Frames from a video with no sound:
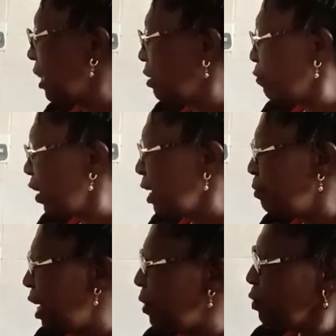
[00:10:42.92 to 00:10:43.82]
the
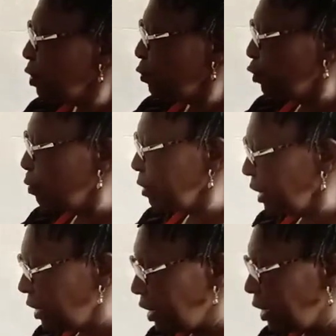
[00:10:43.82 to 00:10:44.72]
fiber from the
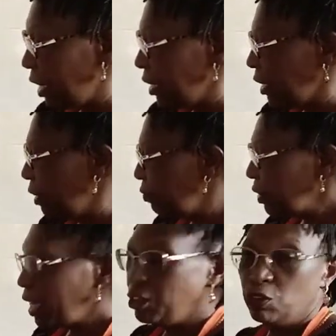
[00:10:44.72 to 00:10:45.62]
celery
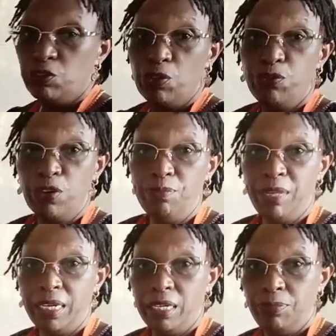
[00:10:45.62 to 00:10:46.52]
and also from the
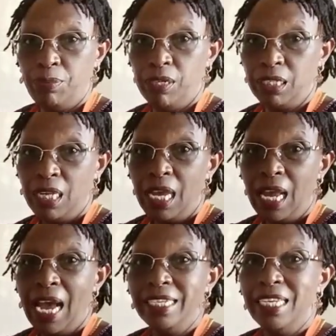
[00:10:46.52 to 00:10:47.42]
apples,
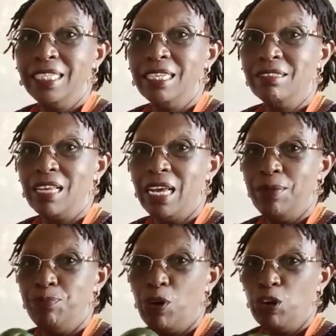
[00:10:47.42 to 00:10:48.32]
and it is
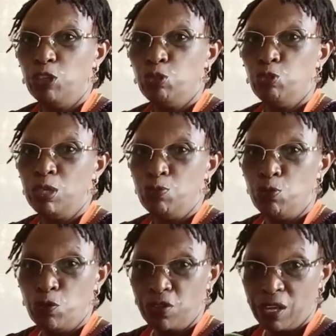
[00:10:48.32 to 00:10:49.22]
able to
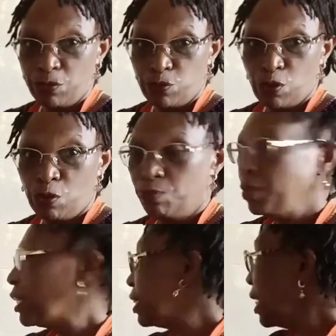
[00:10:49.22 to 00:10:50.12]
remove the foam
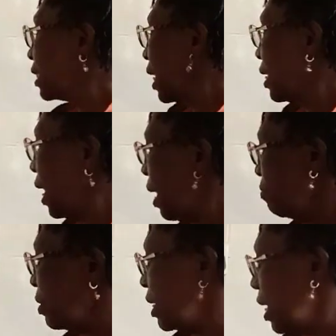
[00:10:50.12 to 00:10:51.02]
that can
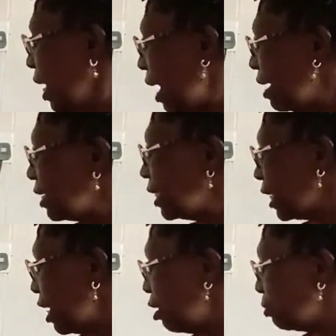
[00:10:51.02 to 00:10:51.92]
happen. And it
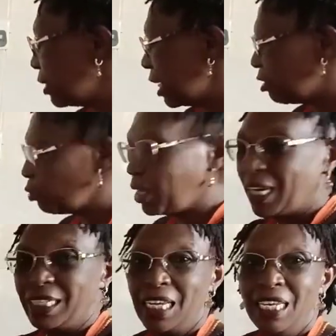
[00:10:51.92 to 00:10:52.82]
helps us to
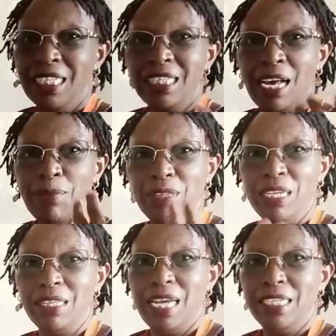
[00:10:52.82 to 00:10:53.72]
get something
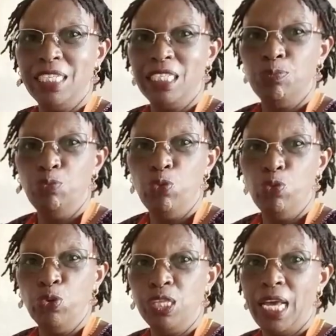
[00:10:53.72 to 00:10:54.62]
that is
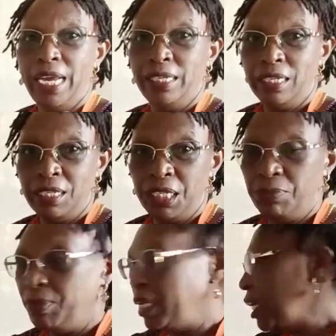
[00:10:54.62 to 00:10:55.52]
smooth and
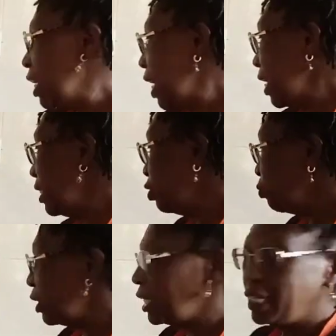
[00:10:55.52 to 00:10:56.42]
creamy. And
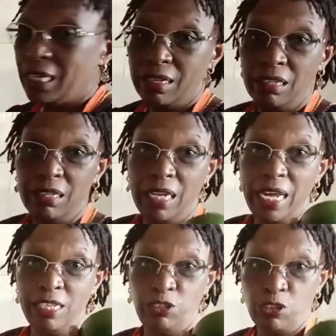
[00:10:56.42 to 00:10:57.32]
we really
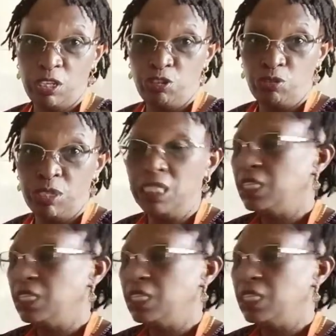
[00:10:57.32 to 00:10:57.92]
enjoy juice